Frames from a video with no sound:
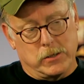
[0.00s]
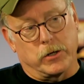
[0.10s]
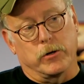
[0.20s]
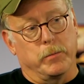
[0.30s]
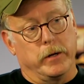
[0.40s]
it
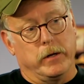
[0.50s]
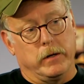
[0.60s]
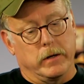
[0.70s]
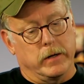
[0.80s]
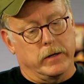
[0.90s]
could
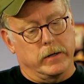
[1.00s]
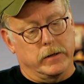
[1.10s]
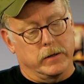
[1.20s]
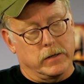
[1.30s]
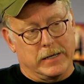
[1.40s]
be
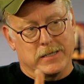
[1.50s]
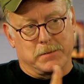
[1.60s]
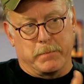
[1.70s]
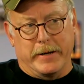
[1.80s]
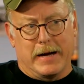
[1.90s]
as
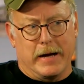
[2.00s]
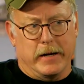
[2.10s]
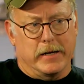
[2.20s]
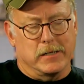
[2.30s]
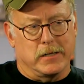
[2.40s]
benign
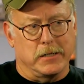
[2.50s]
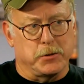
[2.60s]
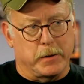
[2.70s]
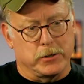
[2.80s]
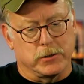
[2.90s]
as a
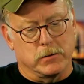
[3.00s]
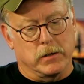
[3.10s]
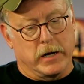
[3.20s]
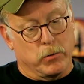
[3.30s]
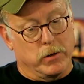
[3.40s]
special
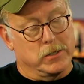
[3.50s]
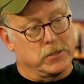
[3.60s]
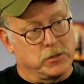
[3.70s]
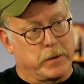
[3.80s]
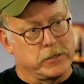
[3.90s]
airworthiness
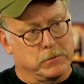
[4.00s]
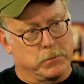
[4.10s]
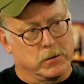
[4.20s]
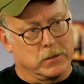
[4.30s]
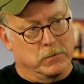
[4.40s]
inspection
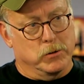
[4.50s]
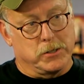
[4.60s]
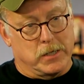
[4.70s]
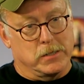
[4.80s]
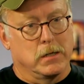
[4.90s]
bulletin, which
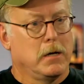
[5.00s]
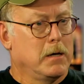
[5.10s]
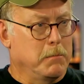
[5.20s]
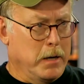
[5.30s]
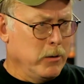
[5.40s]
says,
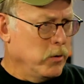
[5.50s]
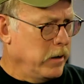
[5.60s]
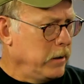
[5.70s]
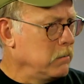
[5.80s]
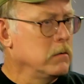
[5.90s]
by the
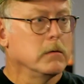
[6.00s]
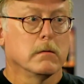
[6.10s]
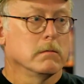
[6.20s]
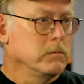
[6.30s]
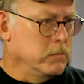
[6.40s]
way,
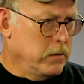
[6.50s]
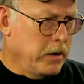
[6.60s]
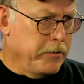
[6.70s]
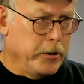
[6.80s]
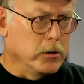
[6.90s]

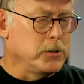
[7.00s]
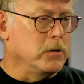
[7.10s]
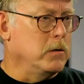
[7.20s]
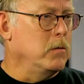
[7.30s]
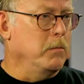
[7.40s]
every year or
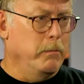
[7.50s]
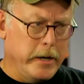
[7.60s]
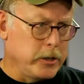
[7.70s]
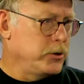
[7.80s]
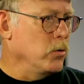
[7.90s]
so,
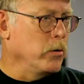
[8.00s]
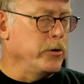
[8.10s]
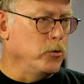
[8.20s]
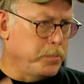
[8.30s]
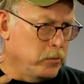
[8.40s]
make sure
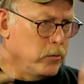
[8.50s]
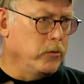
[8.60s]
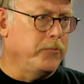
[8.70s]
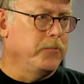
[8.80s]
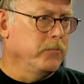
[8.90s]
you pull the
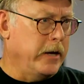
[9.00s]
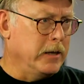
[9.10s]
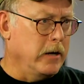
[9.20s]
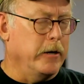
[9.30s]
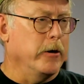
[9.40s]

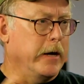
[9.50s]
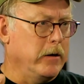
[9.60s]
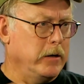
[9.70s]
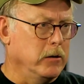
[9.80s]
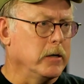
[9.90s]
headliner down
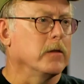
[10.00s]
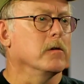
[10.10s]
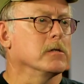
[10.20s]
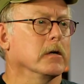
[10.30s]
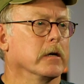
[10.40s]
and look at
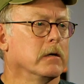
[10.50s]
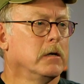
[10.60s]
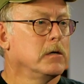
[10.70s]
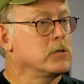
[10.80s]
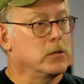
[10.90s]
this thing.
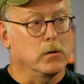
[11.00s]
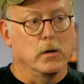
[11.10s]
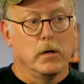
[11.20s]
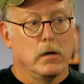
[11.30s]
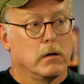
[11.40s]
So
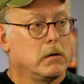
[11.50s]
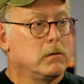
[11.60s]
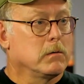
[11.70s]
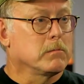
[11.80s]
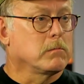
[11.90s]
maybe just
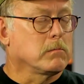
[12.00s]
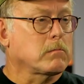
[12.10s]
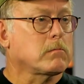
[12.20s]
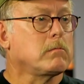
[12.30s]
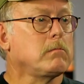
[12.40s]

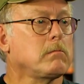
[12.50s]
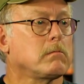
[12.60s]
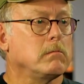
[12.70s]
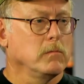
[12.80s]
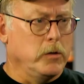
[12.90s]
visual inspection.